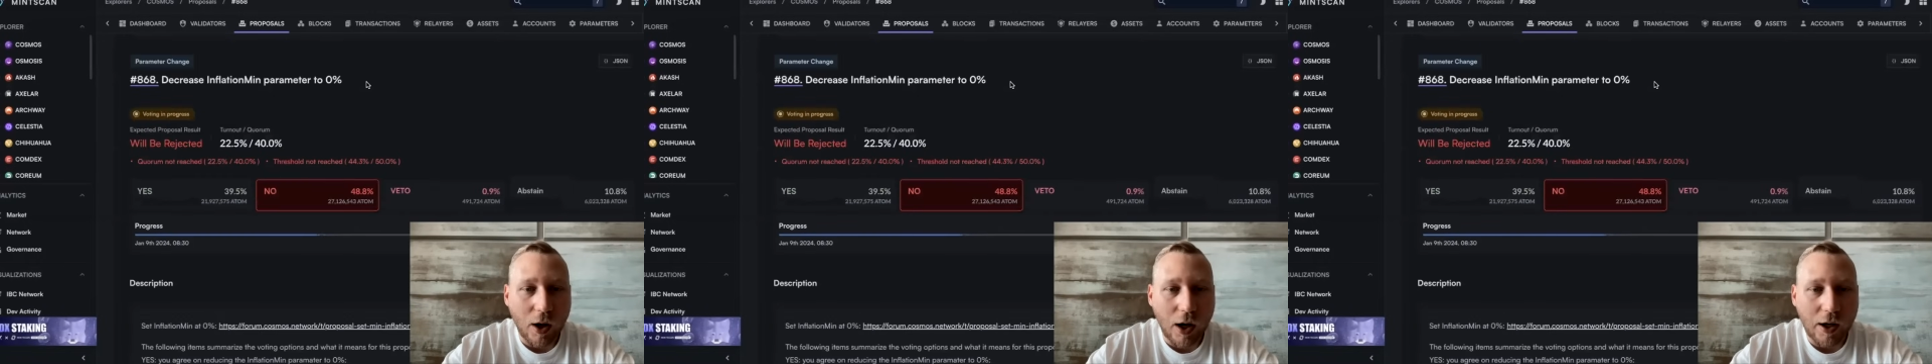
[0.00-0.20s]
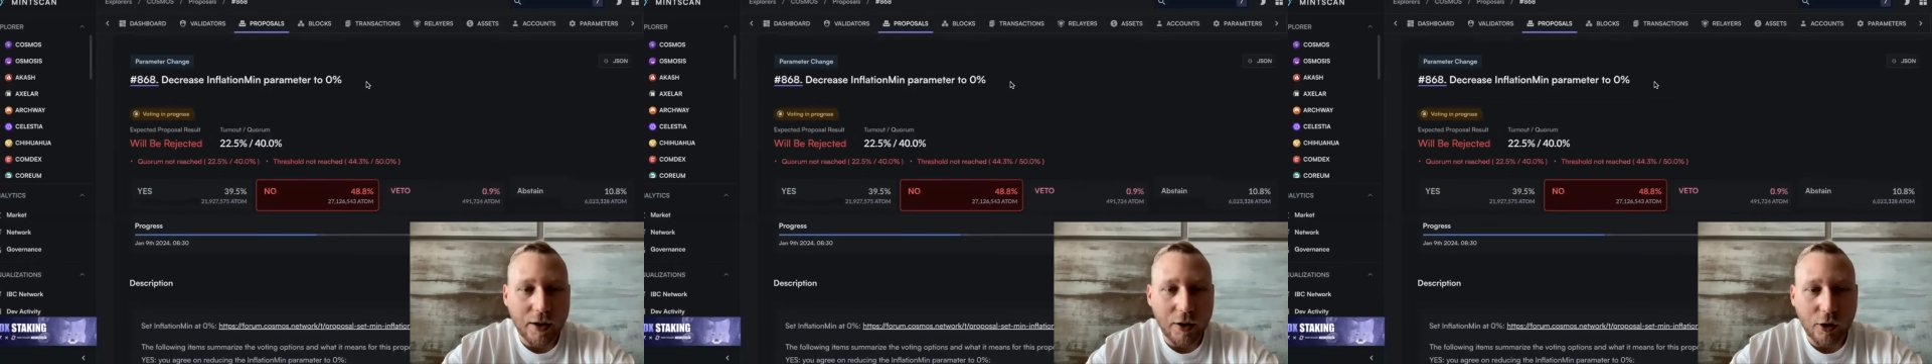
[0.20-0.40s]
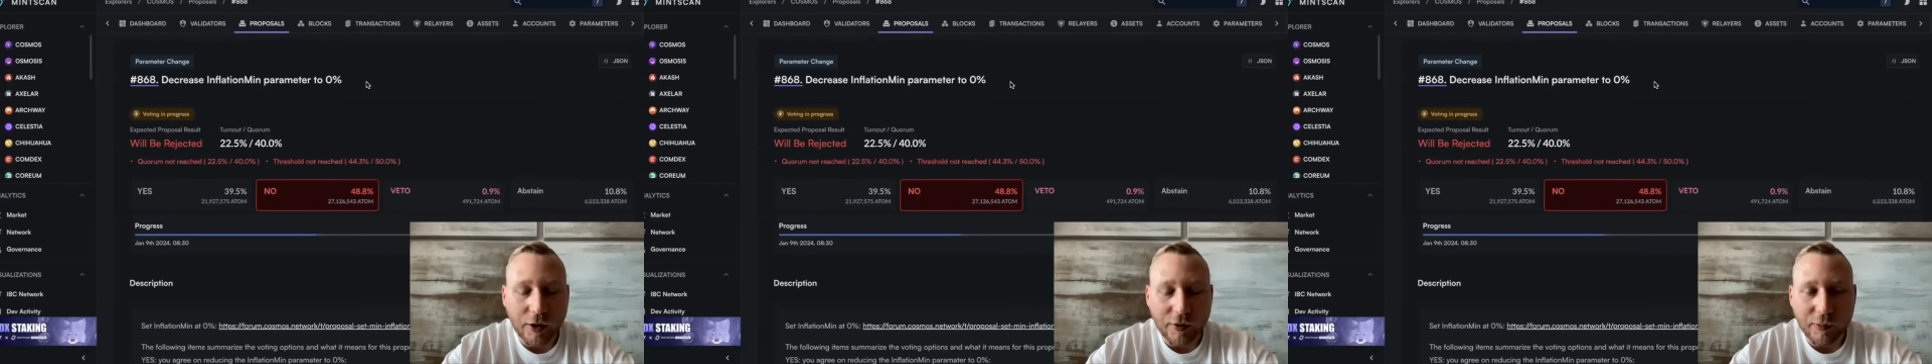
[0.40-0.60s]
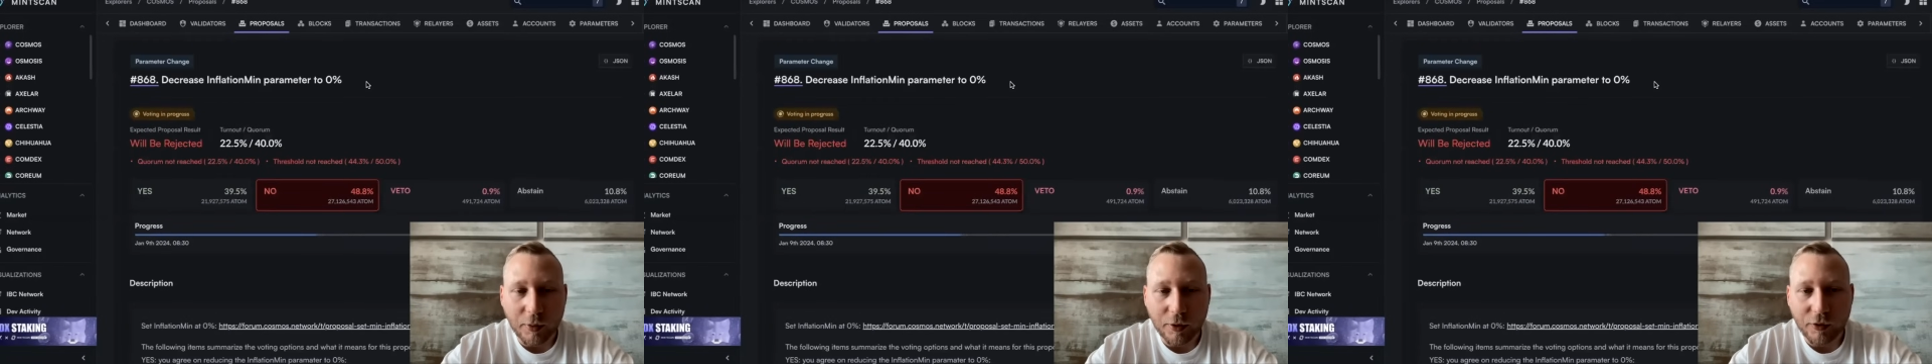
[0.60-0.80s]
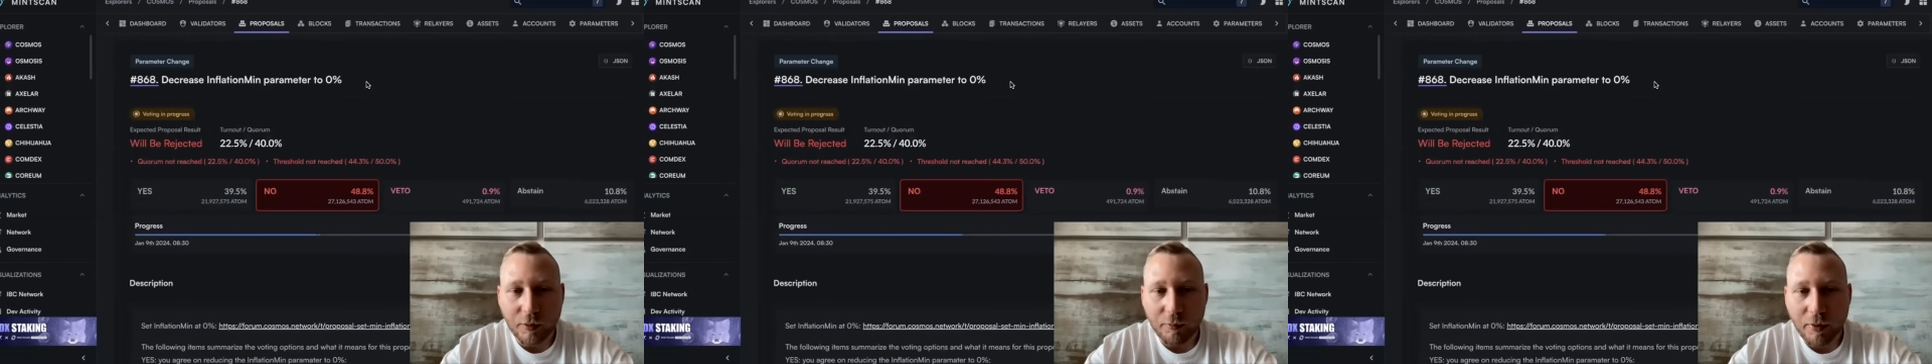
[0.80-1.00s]
are in
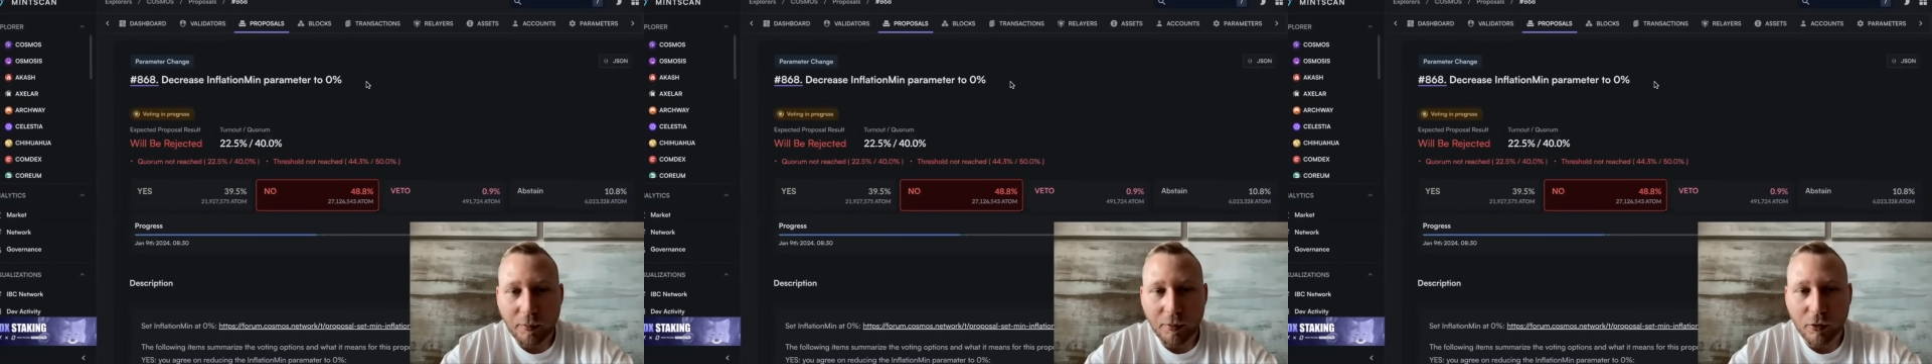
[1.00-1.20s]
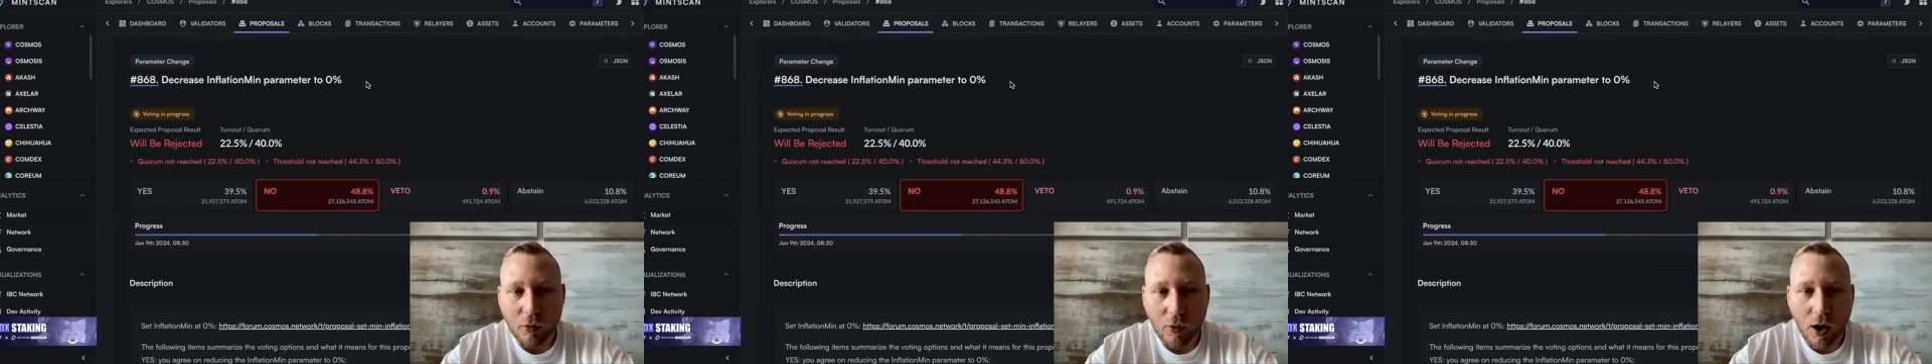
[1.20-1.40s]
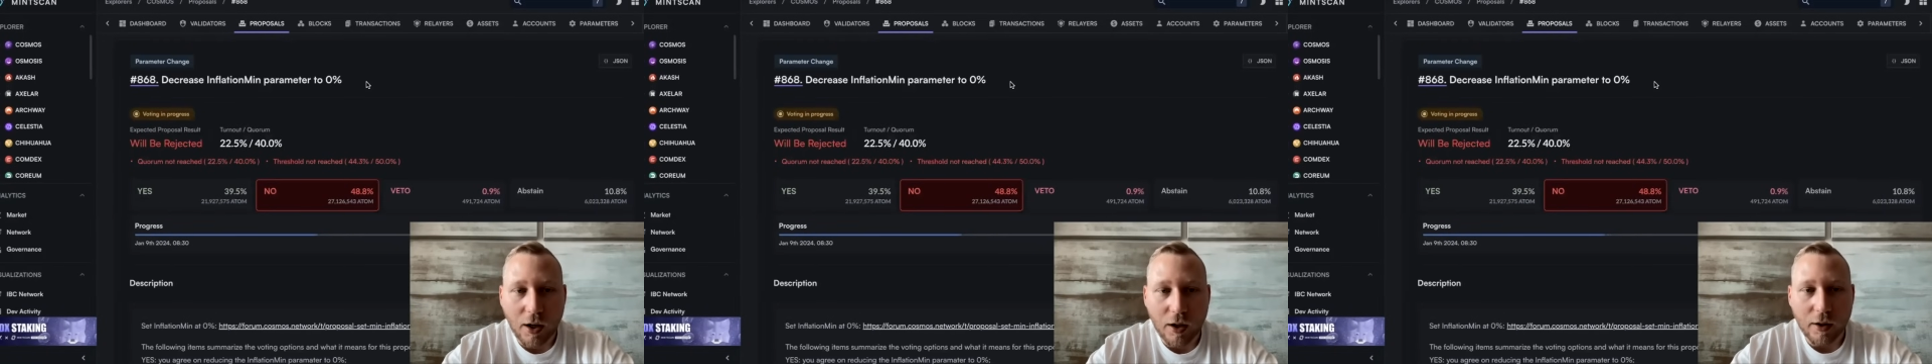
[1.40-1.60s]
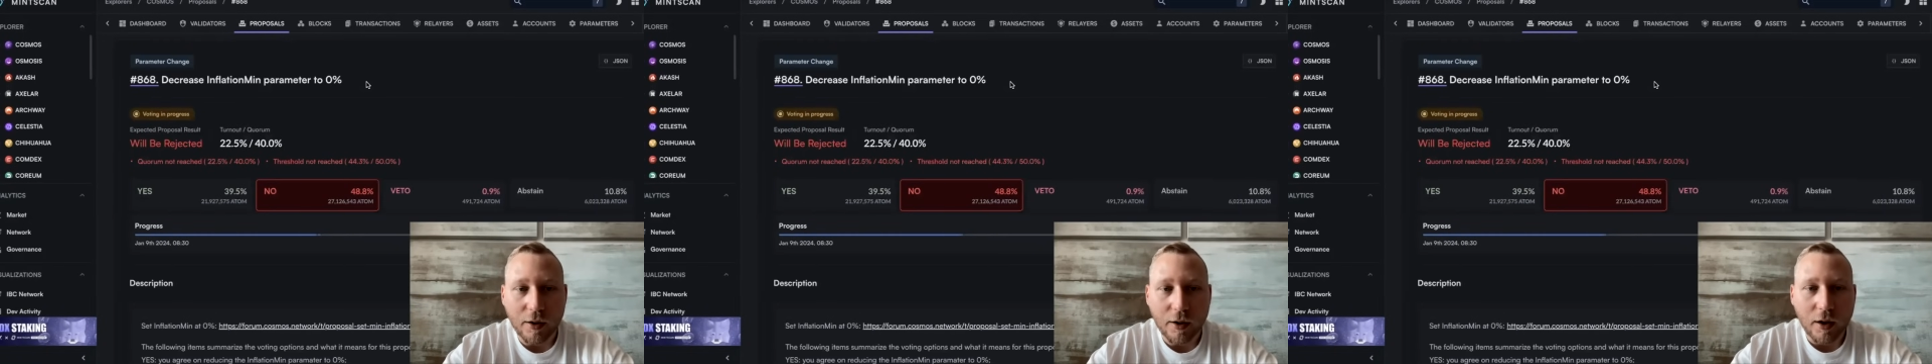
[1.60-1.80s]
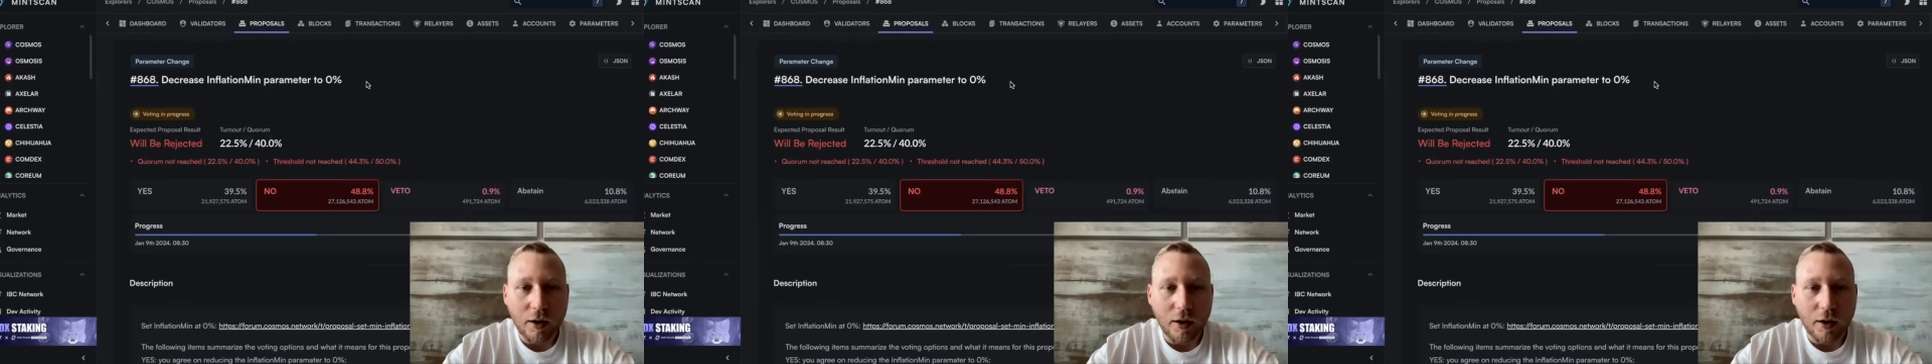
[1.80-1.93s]
Cosmos and people who are,